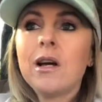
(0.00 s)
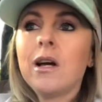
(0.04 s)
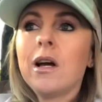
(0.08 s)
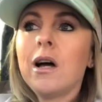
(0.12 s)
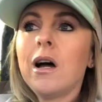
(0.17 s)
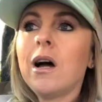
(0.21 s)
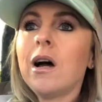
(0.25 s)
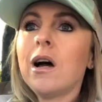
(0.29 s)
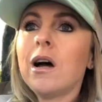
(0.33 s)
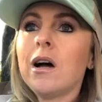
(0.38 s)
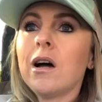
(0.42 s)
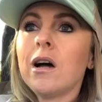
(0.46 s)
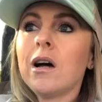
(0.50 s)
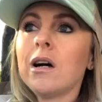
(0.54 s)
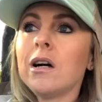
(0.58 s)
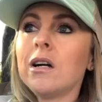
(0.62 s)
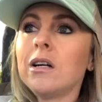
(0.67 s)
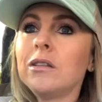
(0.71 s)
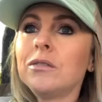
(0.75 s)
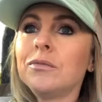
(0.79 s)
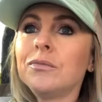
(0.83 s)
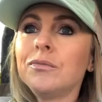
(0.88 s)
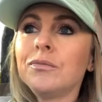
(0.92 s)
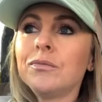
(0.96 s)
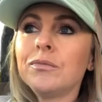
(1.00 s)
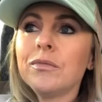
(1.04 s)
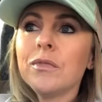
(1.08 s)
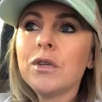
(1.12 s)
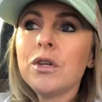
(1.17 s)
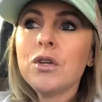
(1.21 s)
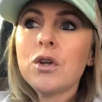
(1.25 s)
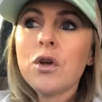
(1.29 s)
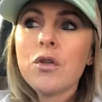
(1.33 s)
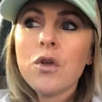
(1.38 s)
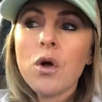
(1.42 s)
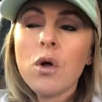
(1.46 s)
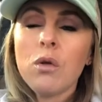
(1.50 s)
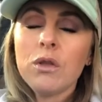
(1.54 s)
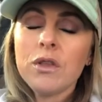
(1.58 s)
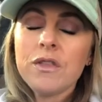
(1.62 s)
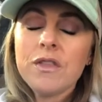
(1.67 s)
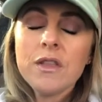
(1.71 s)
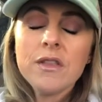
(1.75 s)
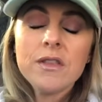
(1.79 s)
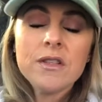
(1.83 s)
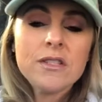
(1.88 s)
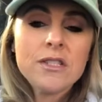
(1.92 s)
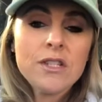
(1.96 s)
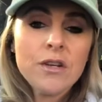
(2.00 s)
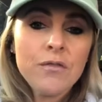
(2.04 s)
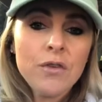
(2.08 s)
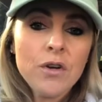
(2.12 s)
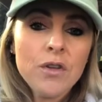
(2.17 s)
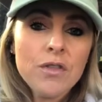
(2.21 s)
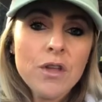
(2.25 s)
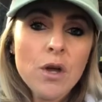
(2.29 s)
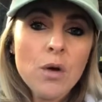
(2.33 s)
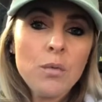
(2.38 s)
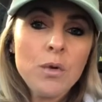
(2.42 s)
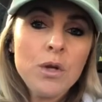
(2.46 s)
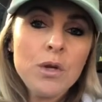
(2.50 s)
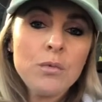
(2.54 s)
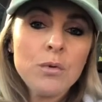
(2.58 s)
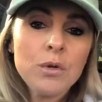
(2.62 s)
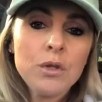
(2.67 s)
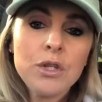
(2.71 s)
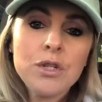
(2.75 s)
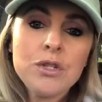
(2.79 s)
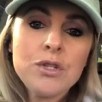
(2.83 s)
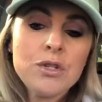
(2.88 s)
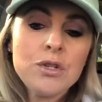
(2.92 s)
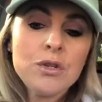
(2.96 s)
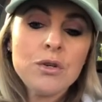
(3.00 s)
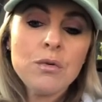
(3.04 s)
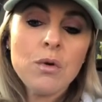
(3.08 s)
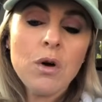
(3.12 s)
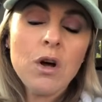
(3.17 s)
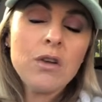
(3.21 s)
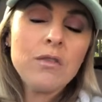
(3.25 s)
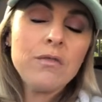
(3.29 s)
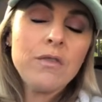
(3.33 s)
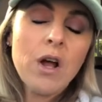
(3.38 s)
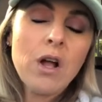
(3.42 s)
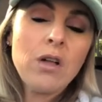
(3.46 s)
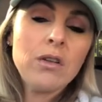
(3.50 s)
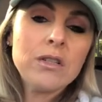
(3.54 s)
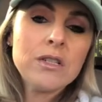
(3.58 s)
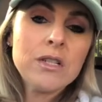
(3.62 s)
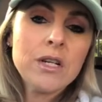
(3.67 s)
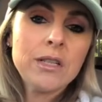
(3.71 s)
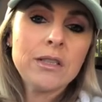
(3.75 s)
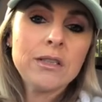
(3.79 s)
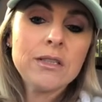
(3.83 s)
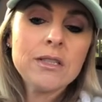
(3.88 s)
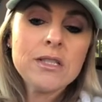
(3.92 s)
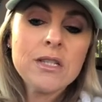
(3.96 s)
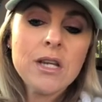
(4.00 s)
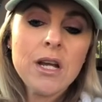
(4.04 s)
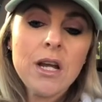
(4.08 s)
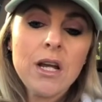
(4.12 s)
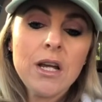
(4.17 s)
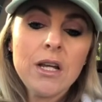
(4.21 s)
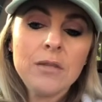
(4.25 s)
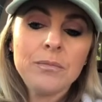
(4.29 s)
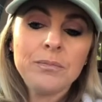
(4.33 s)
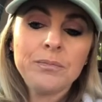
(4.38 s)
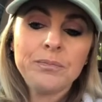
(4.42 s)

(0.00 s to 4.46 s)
You know, the only thing different that we really do on Valentine's Day